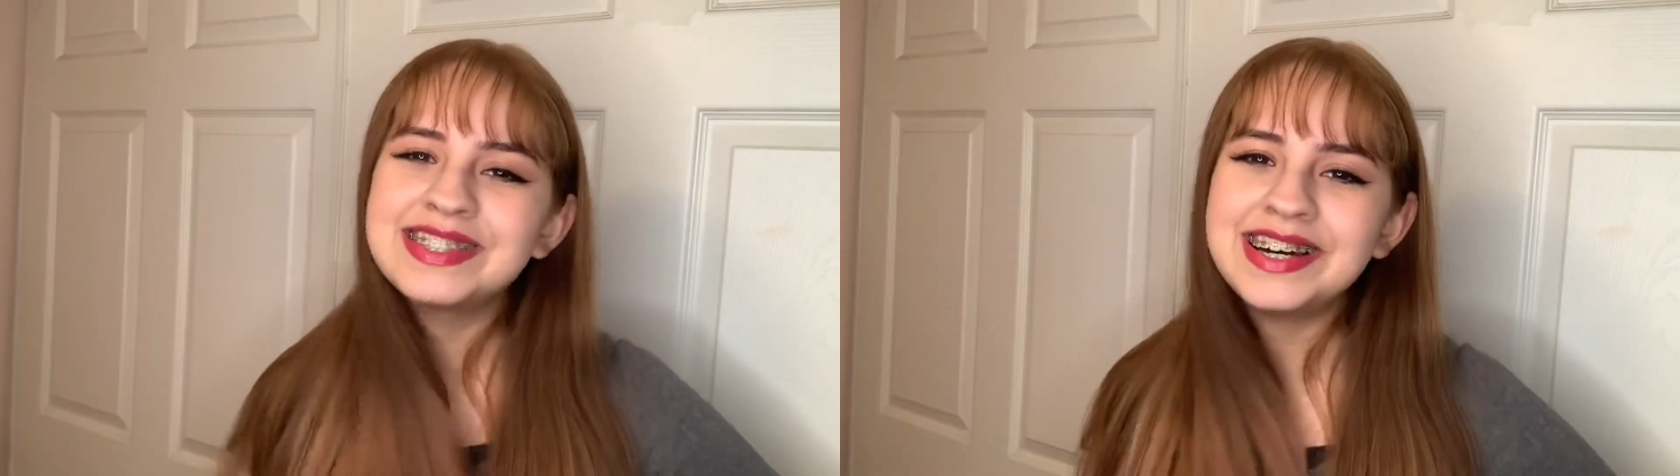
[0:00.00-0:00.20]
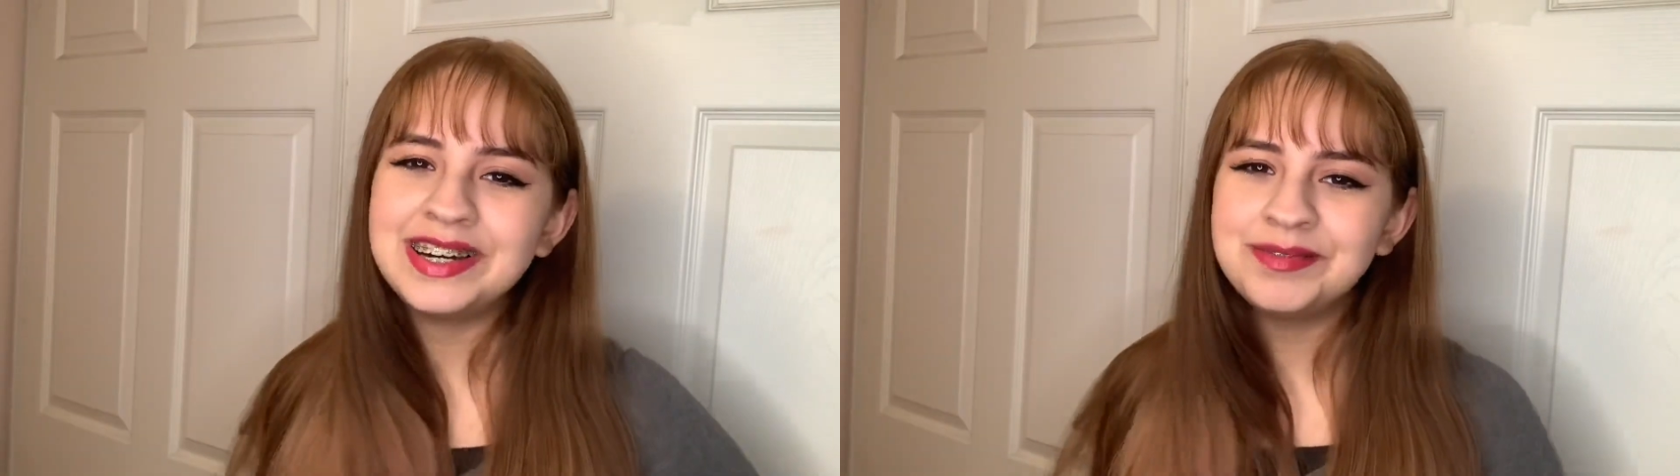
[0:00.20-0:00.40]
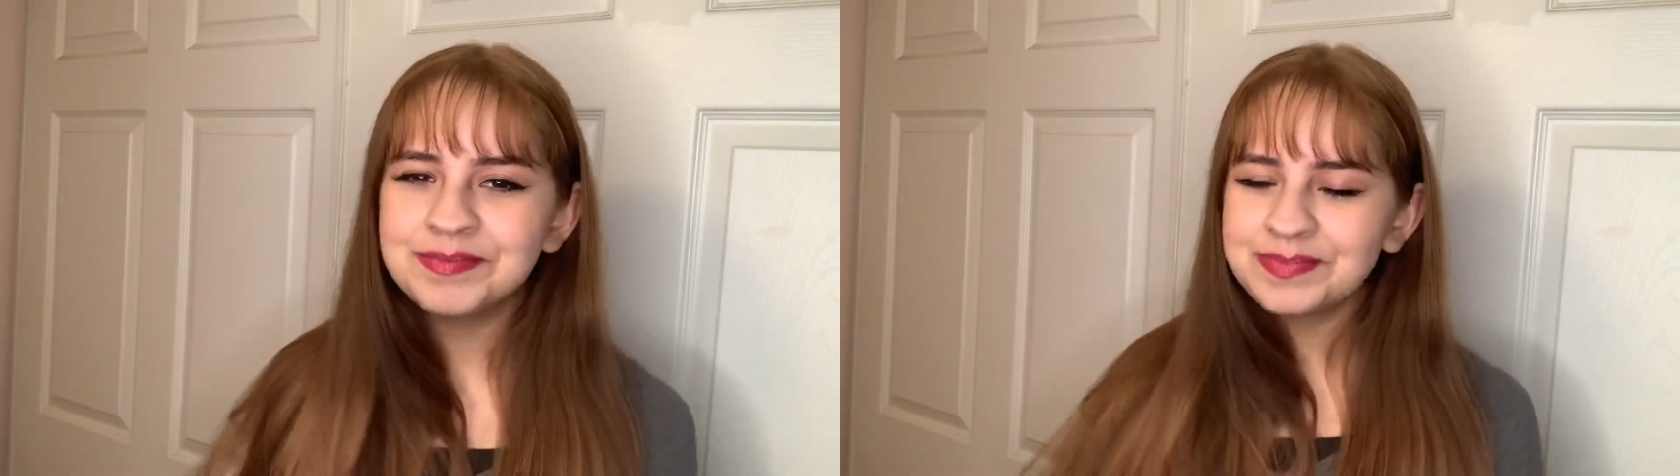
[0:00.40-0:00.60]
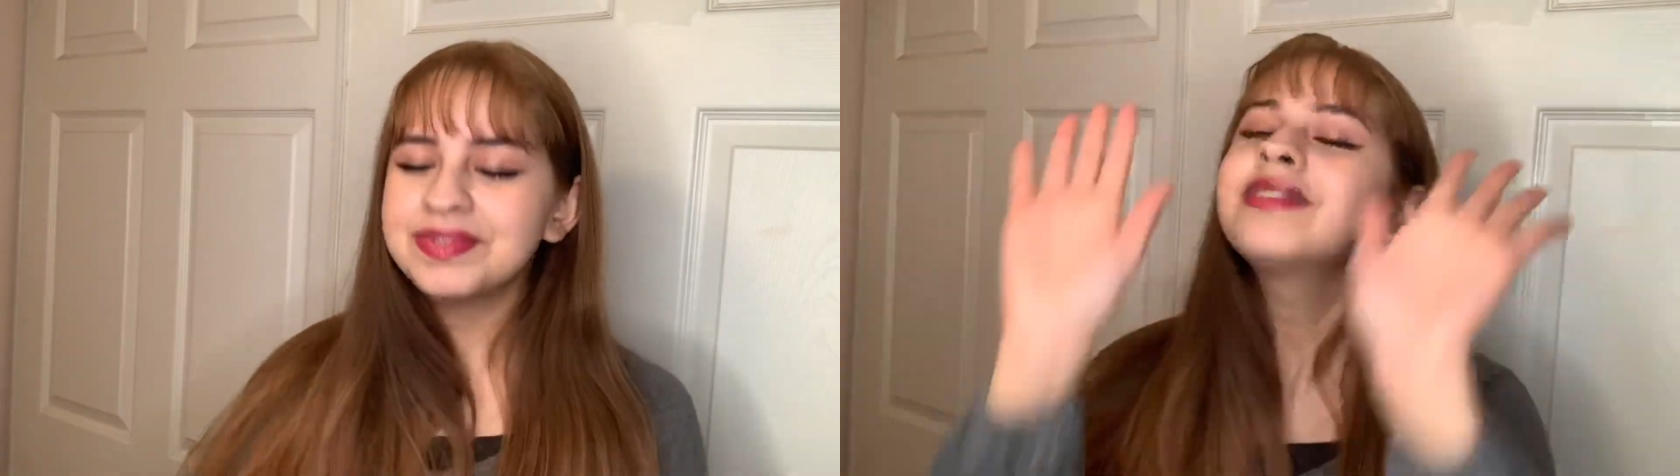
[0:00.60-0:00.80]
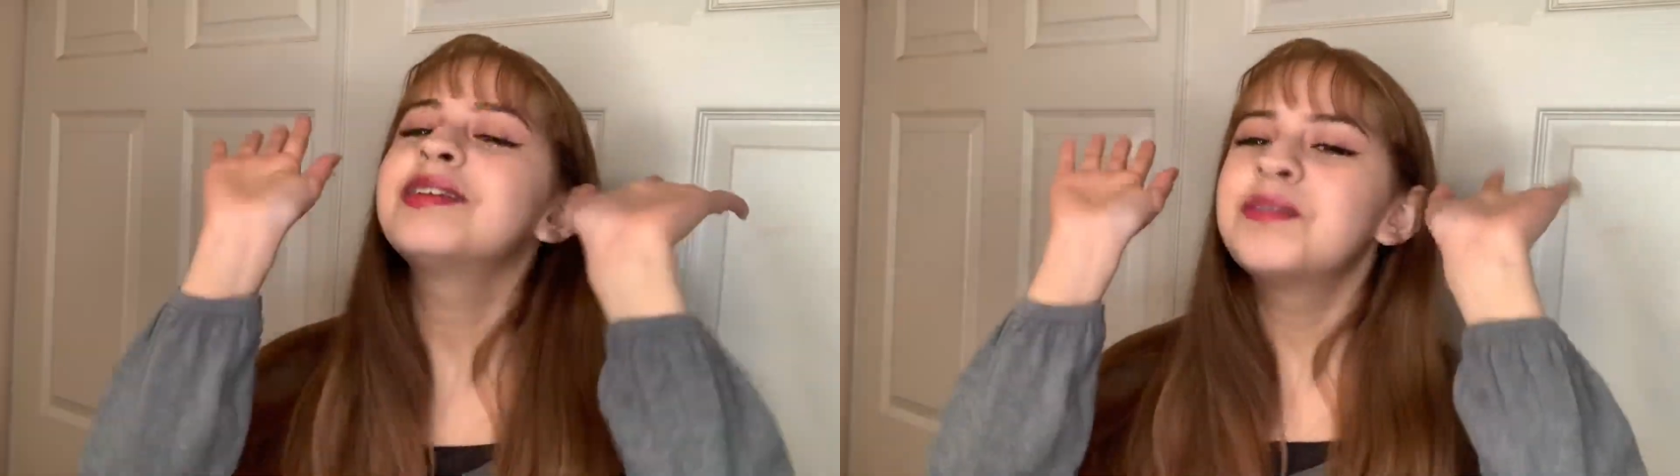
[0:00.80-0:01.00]
time.
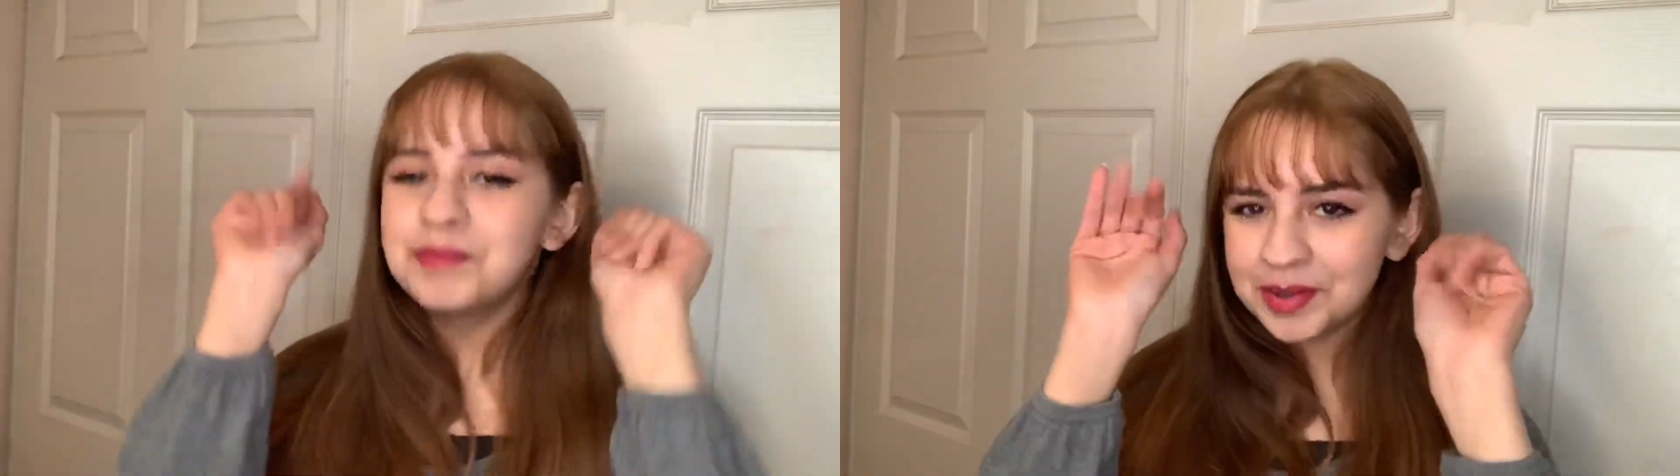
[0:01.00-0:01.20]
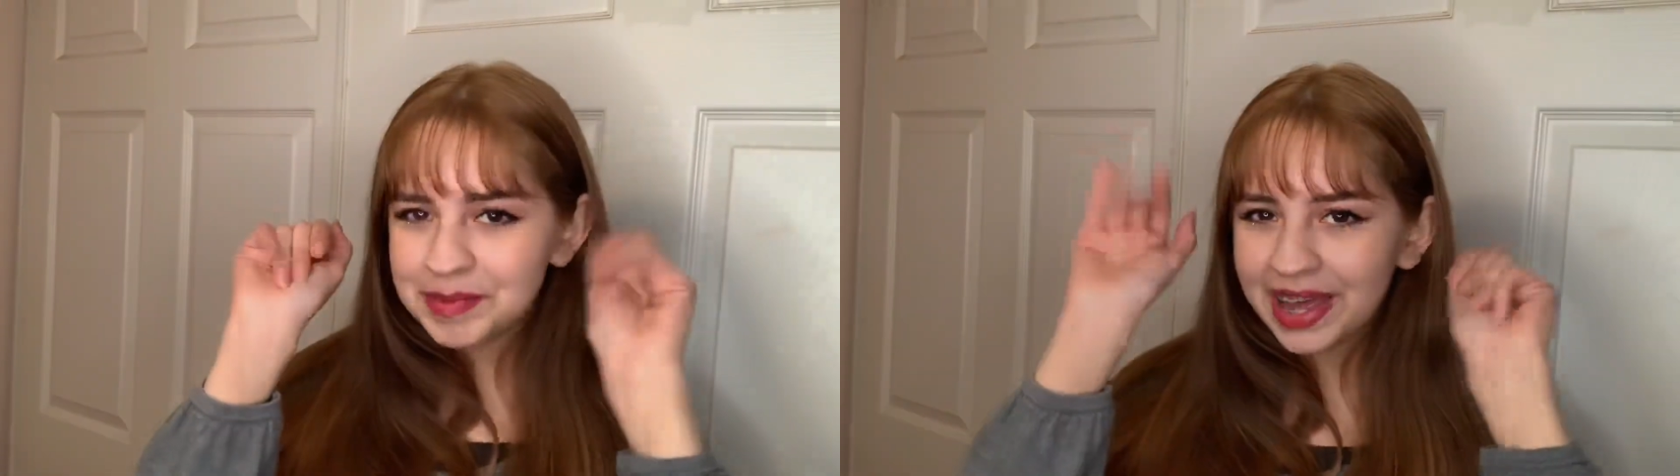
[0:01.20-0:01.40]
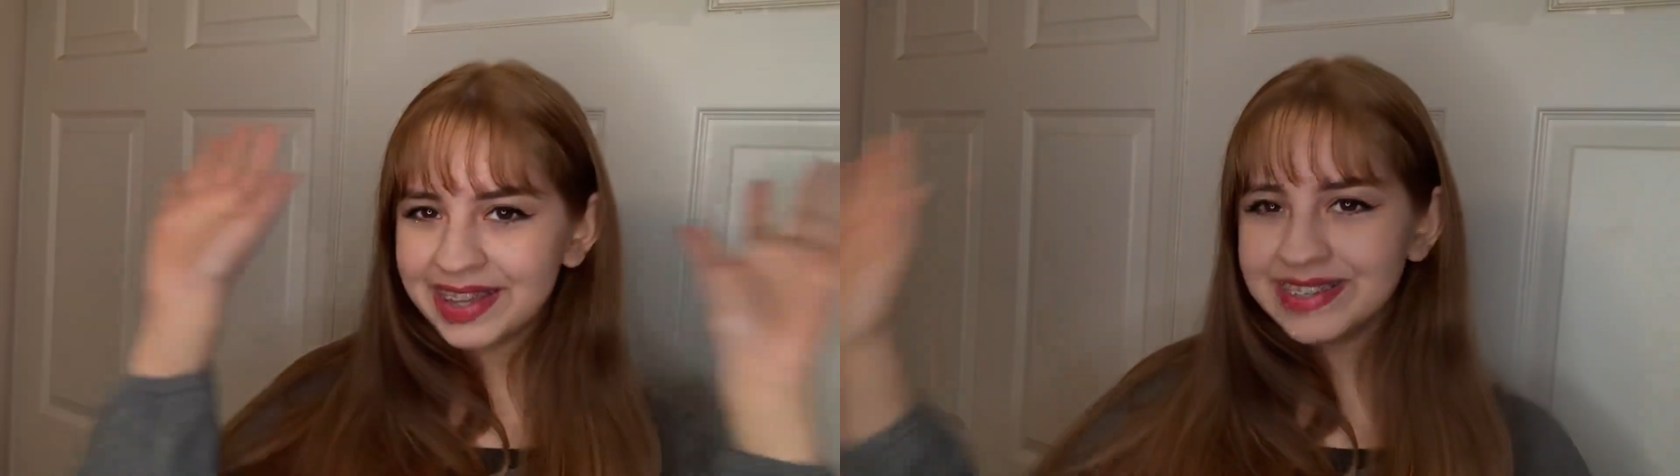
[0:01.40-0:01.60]
Bye-bye.